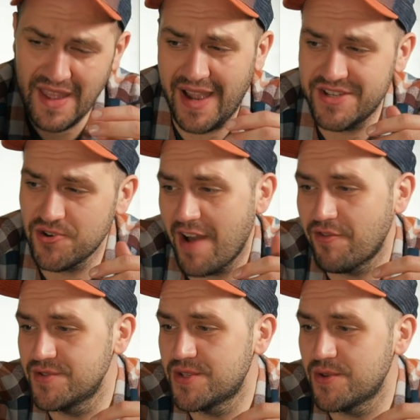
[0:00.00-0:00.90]
I
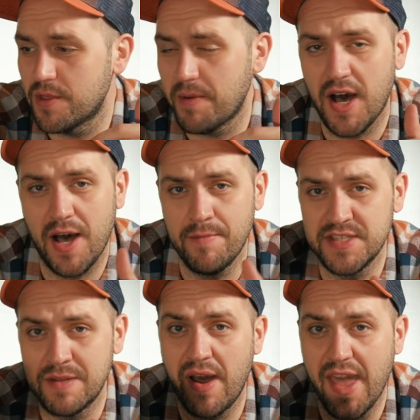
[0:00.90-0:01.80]
traveled to the
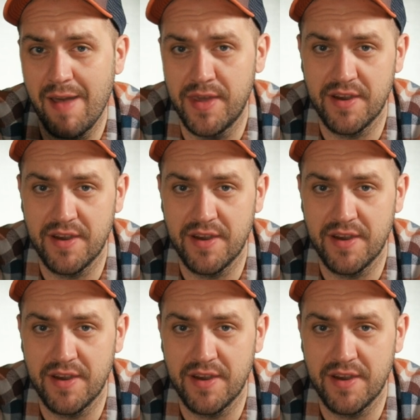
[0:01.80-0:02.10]
Bahamas in Miami